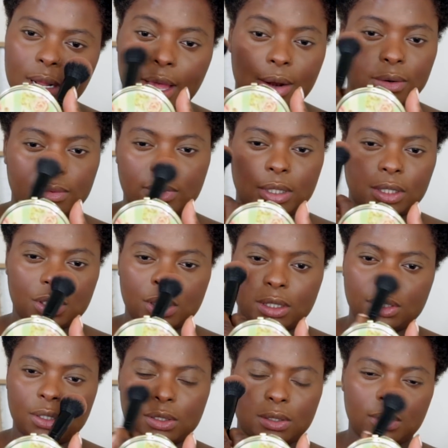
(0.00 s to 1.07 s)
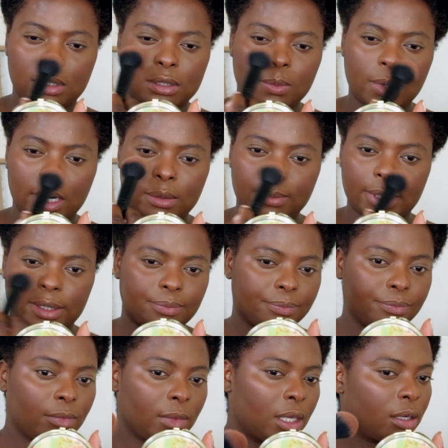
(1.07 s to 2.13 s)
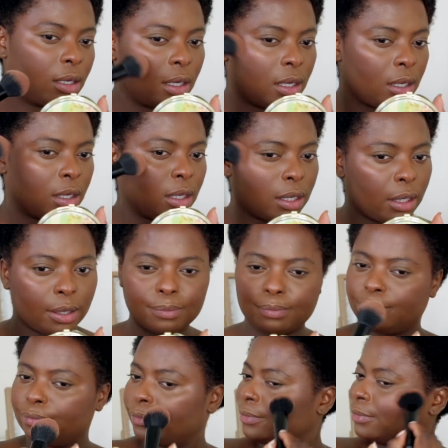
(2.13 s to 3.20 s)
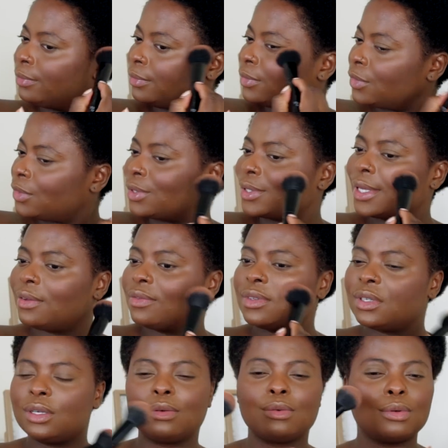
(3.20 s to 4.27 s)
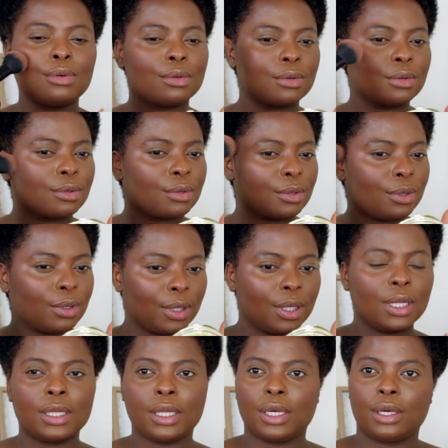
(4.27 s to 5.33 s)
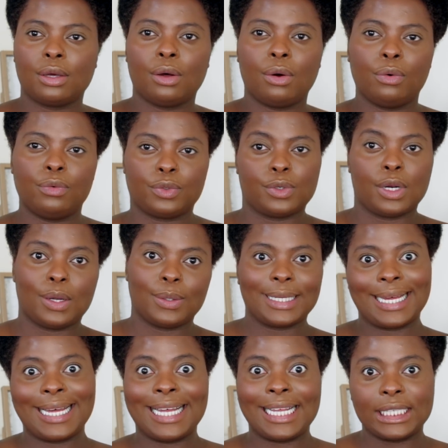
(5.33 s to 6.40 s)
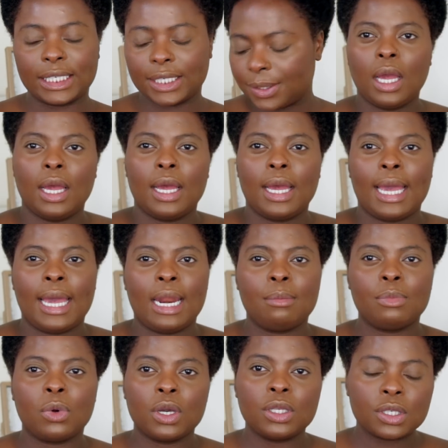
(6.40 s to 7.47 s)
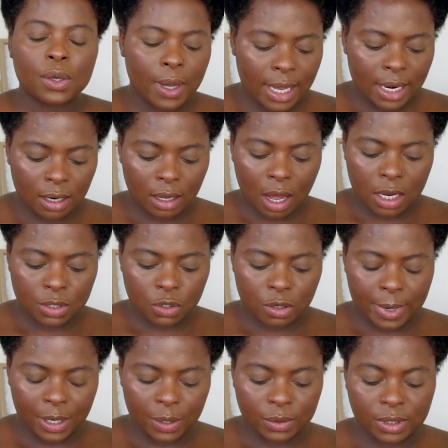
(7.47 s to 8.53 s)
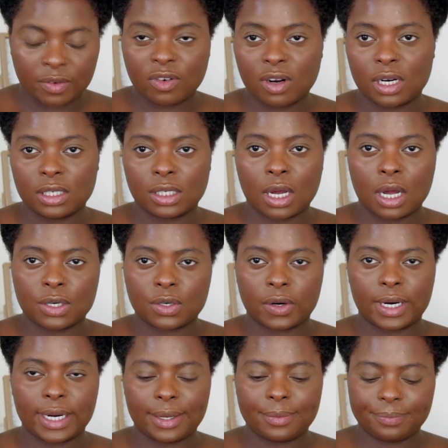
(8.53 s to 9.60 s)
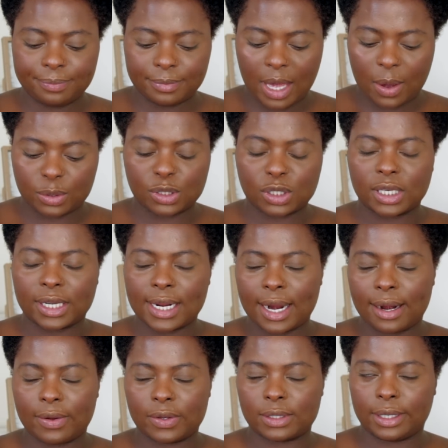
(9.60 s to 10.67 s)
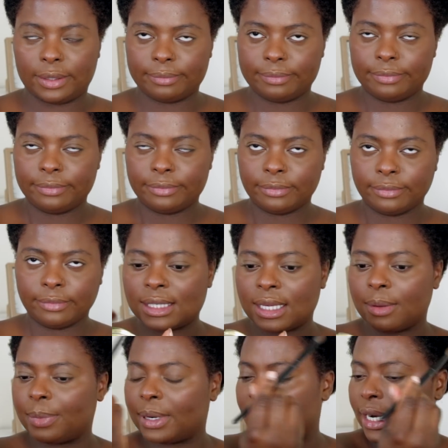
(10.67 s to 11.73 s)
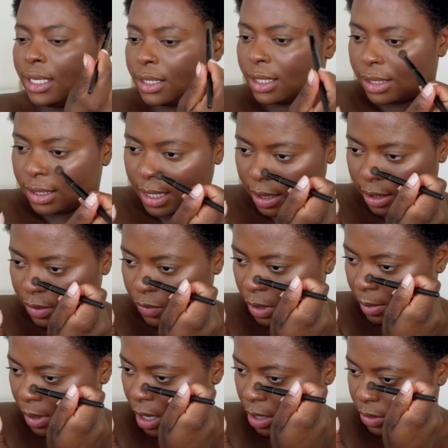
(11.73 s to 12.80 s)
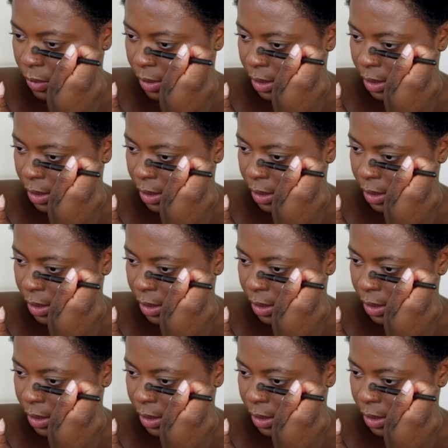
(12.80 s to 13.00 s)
I don't usually do this part, but yep, just gives you like overall color. And I'm going to go ahead and contour my nose. I forgot to contour it. I was just looking at it, I was like, but I need to set the cream contour.